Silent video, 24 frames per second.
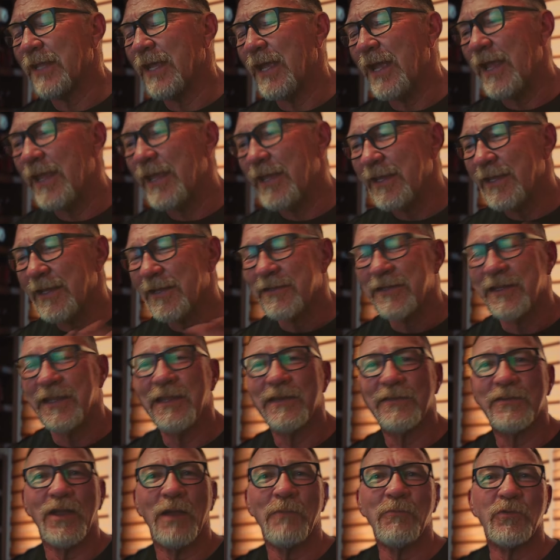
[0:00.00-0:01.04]

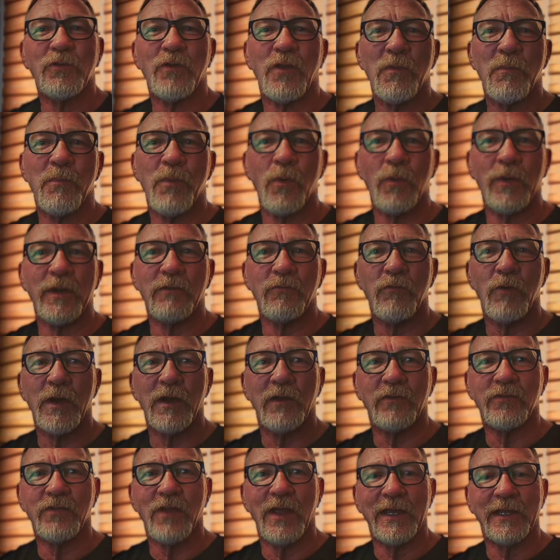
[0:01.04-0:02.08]
It comes to the point of where
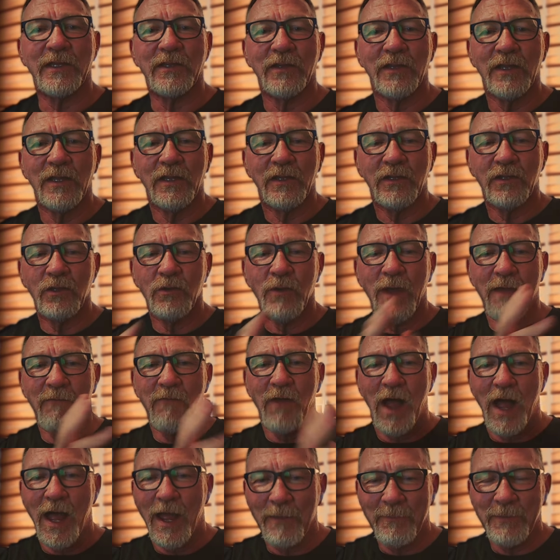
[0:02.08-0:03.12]
it's like you
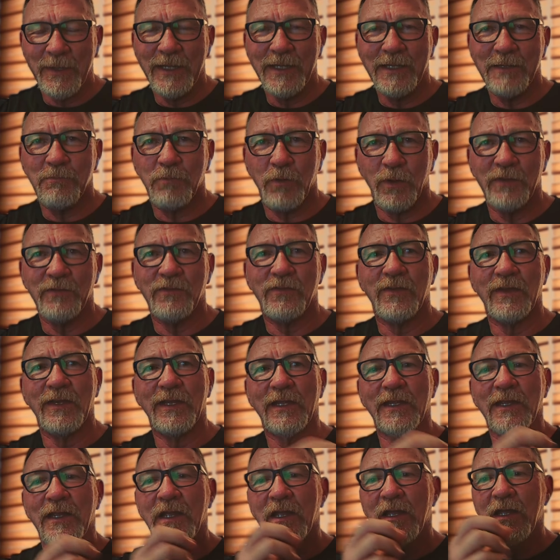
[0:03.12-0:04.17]
have hobby
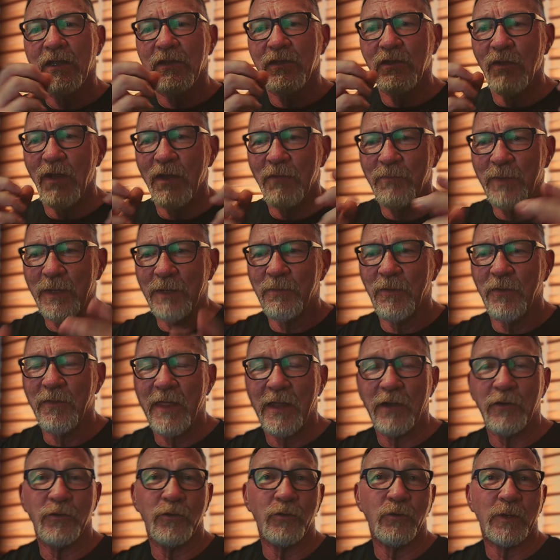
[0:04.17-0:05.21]
printing, you have people
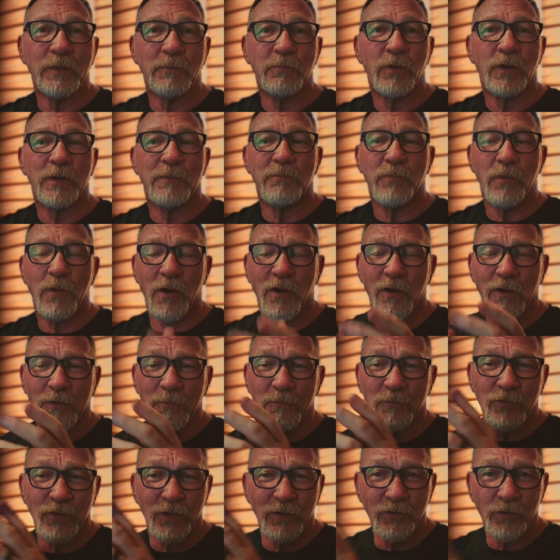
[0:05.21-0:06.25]
that are doing print
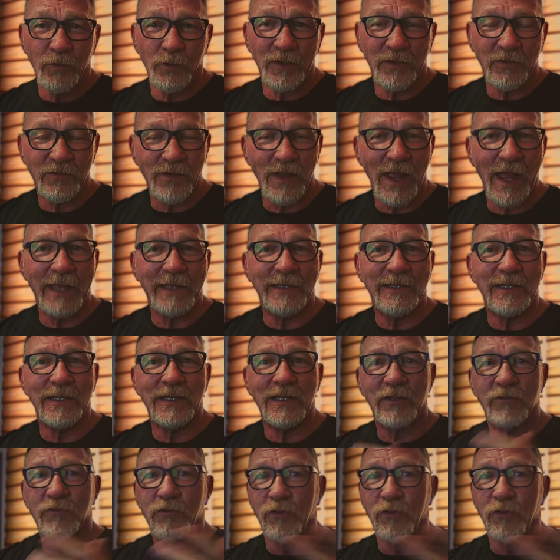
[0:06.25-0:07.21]
farms and doing side gigs